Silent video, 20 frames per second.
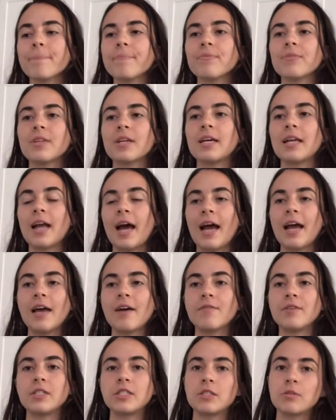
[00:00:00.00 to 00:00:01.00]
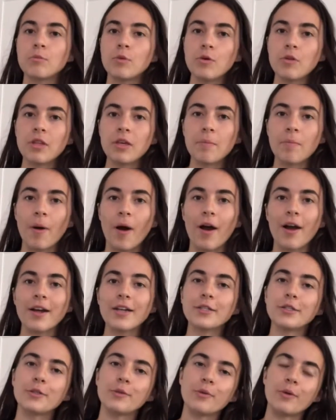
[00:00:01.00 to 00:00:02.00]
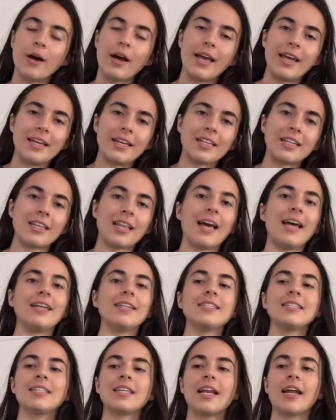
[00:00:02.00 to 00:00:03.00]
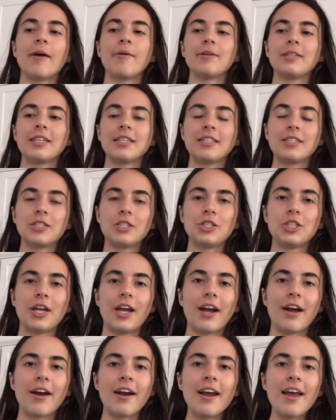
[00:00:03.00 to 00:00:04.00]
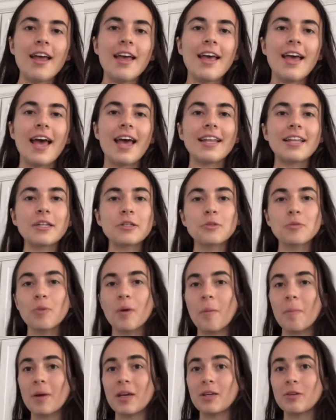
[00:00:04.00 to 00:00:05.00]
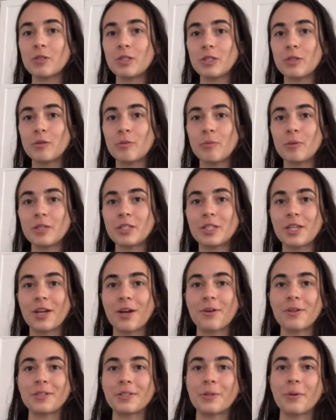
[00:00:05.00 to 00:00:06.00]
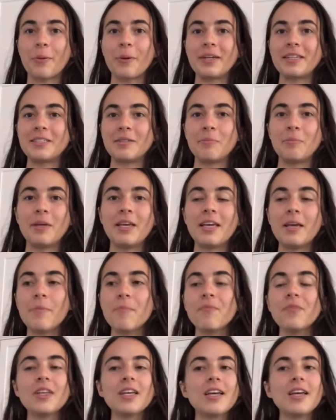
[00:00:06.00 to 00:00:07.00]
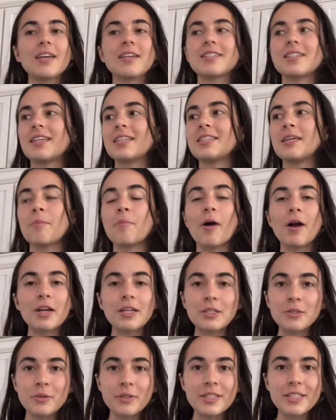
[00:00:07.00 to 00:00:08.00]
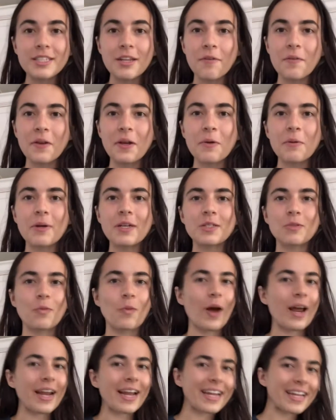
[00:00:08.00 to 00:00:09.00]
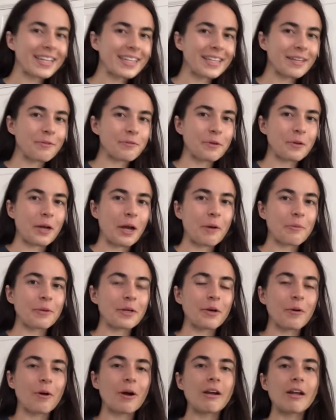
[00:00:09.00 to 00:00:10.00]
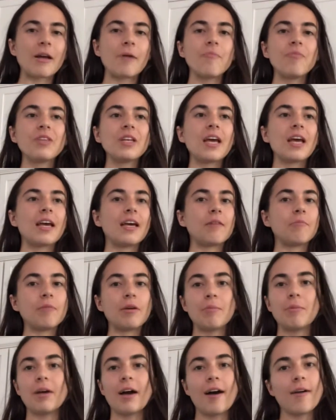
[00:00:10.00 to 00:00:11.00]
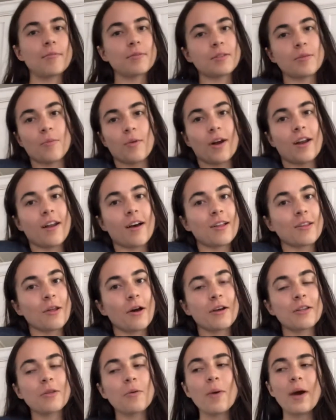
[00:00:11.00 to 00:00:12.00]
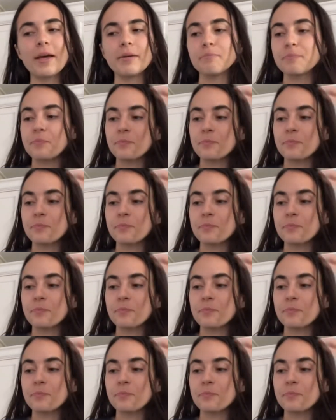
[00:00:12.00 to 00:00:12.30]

And I have a smoothie part to a cleanse that I would like to share, and that's what my YouTube channel is going to be. Since I'm already doing this stuff anyways, why not get the phone out, record it, and maybe help someone along the way.